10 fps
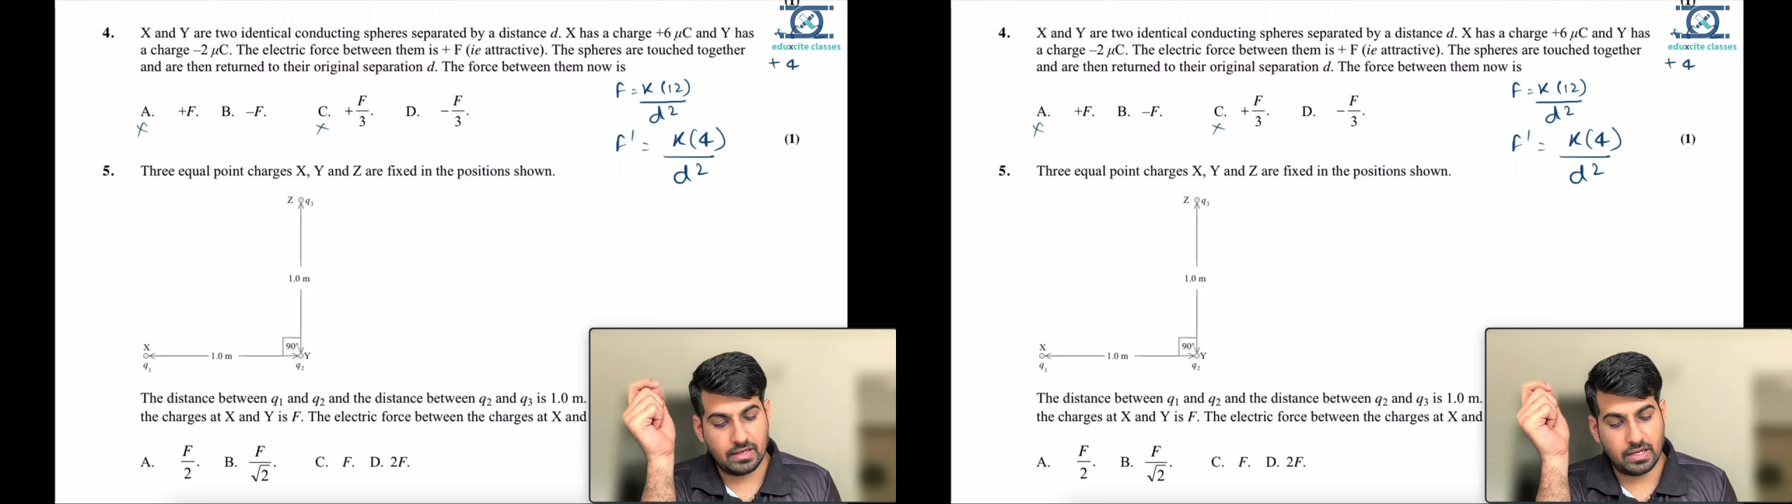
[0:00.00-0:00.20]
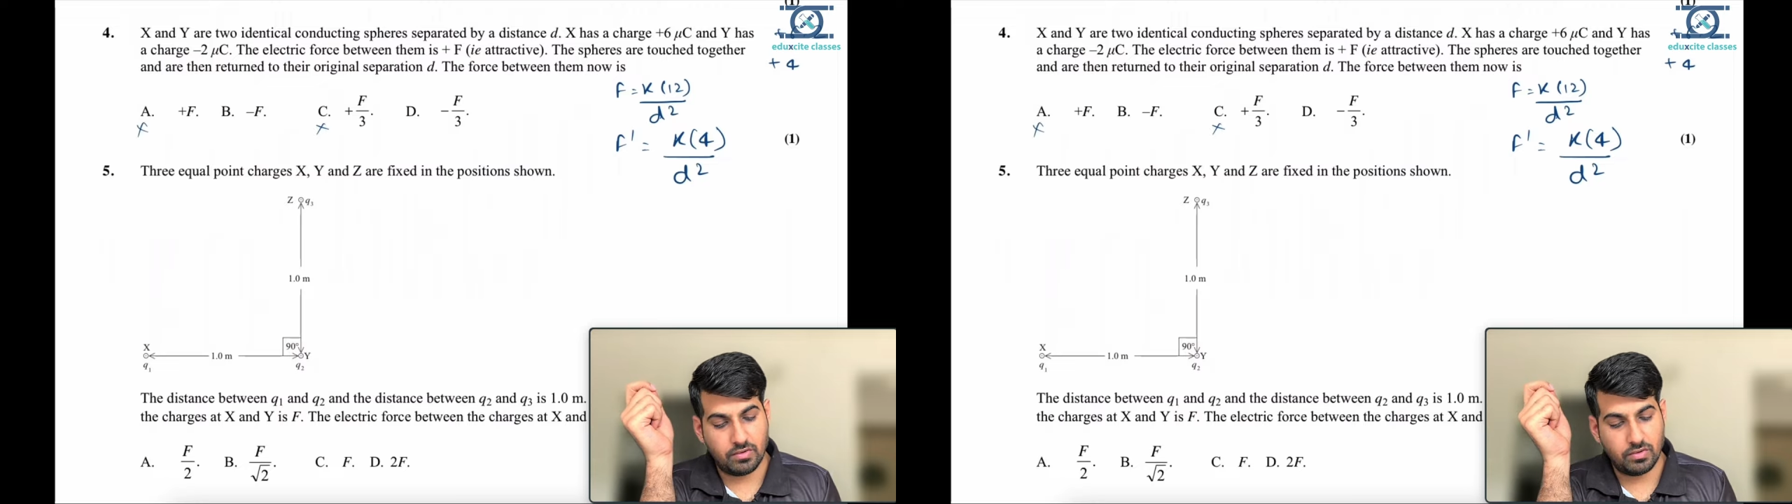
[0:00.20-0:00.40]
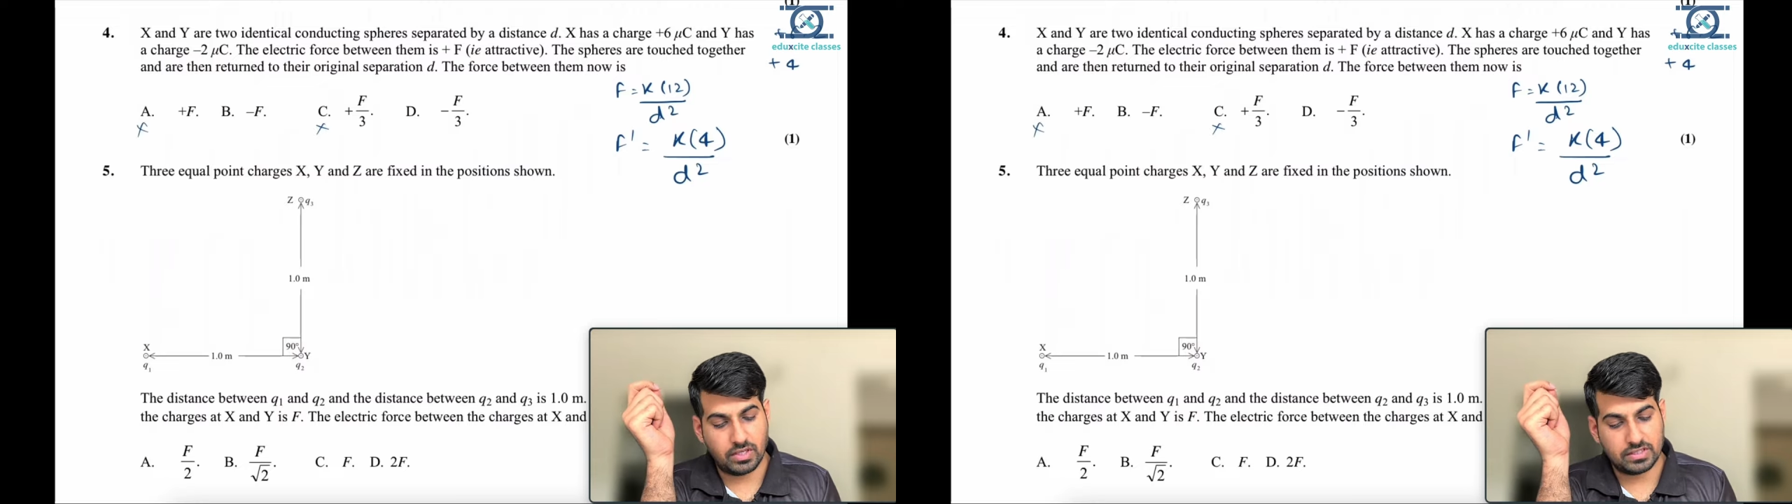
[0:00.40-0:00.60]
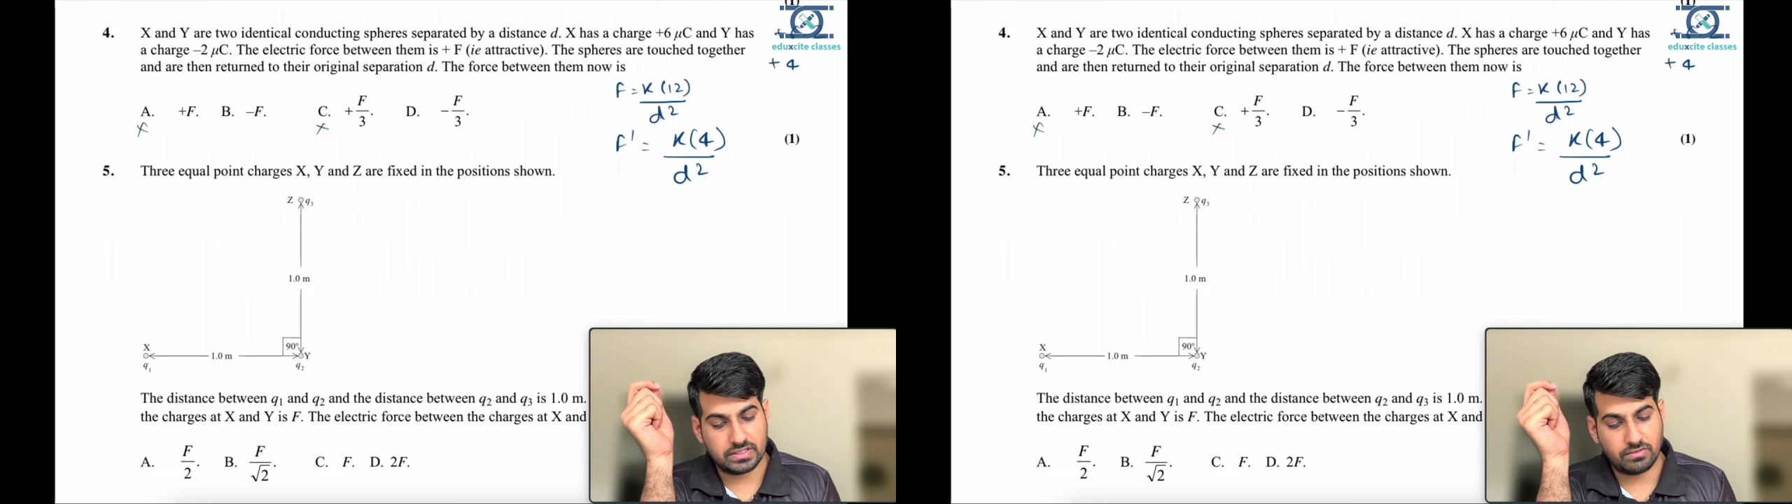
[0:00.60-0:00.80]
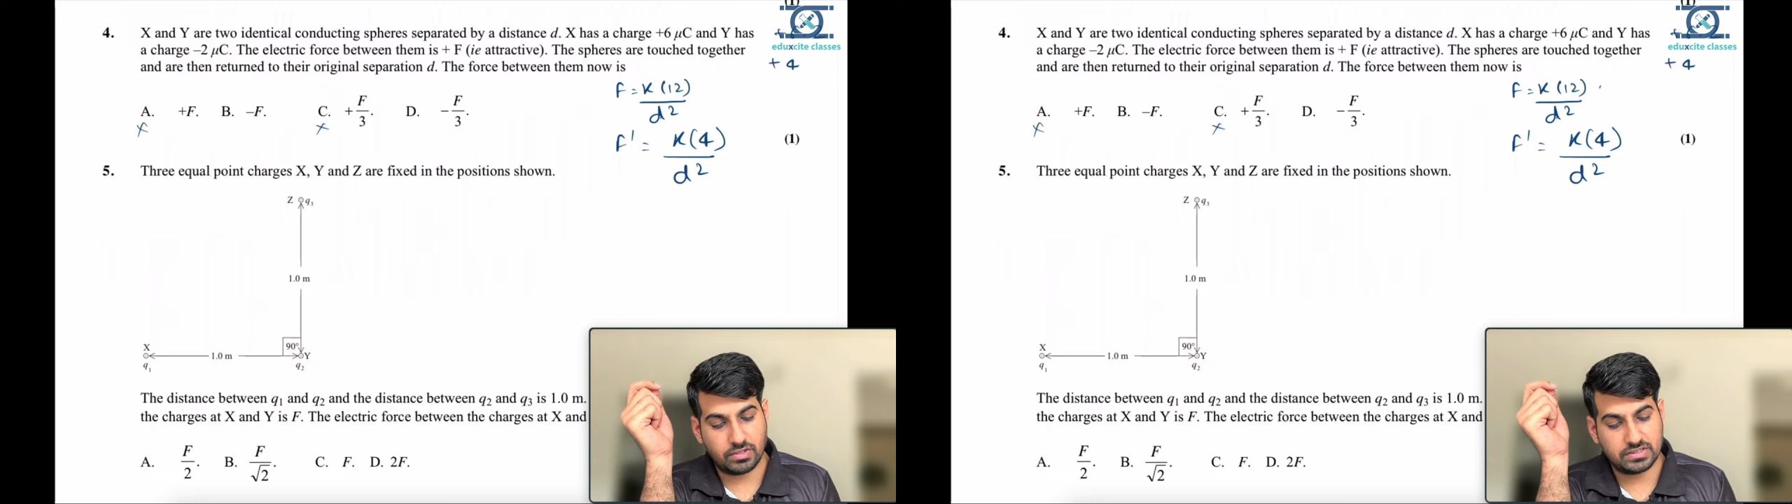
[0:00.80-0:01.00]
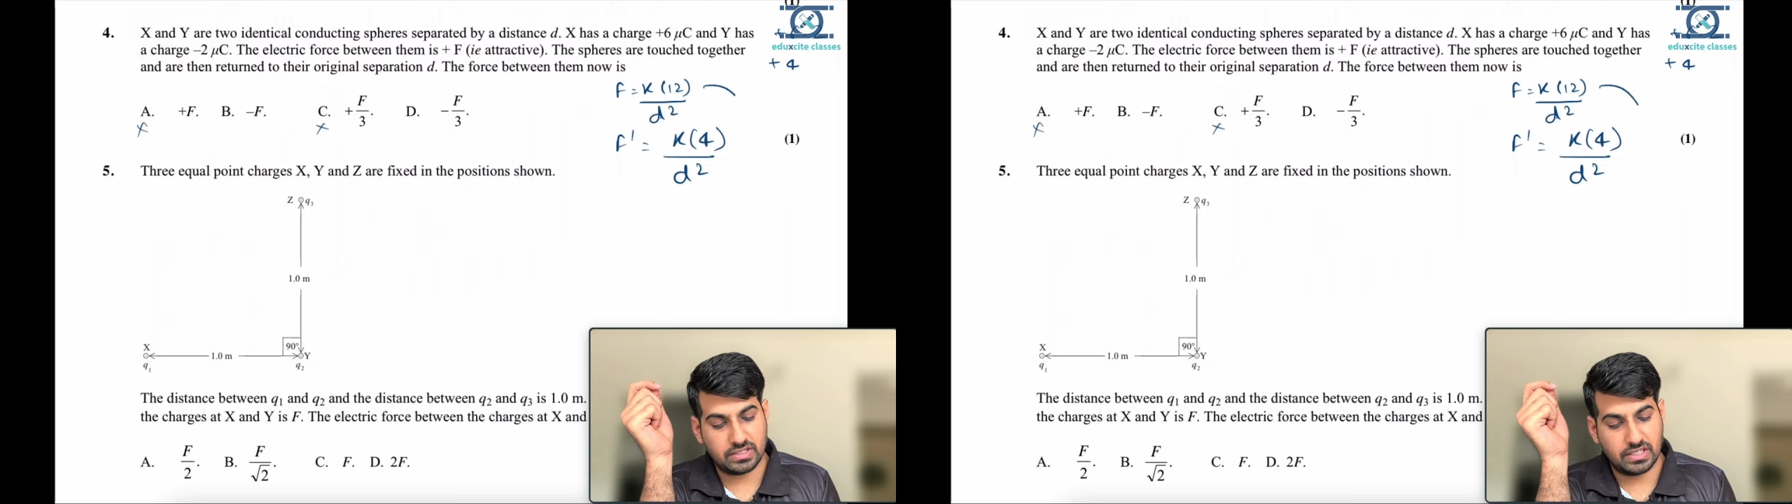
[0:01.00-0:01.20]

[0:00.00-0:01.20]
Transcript: Now you can say what is the